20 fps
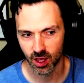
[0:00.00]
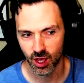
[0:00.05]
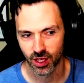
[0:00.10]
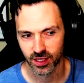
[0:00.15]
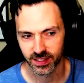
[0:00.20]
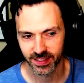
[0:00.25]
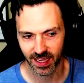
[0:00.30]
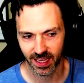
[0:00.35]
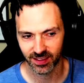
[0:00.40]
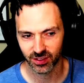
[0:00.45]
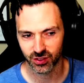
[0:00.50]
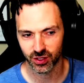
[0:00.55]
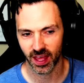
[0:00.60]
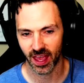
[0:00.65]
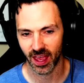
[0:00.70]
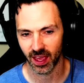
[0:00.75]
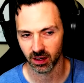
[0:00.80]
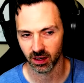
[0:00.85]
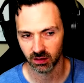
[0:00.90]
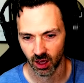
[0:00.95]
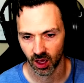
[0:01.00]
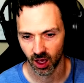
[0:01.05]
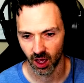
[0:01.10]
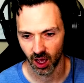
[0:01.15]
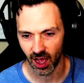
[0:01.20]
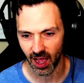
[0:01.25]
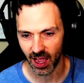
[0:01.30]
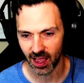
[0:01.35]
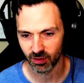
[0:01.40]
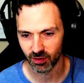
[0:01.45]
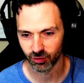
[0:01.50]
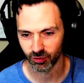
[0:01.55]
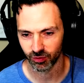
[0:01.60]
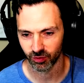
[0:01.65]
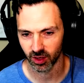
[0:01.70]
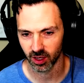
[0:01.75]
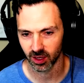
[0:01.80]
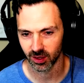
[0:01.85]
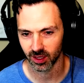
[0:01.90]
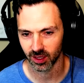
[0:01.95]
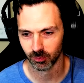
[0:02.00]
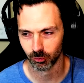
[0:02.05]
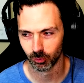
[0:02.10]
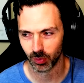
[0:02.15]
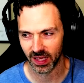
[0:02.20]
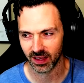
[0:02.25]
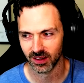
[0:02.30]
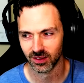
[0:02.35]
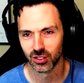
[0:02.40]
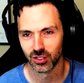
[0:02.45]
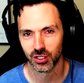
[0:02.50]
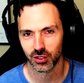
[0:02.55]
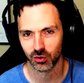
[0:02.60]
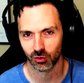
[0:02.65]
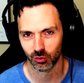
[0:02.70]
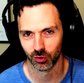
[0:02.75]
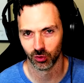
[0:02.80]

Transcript: Since then, I have been str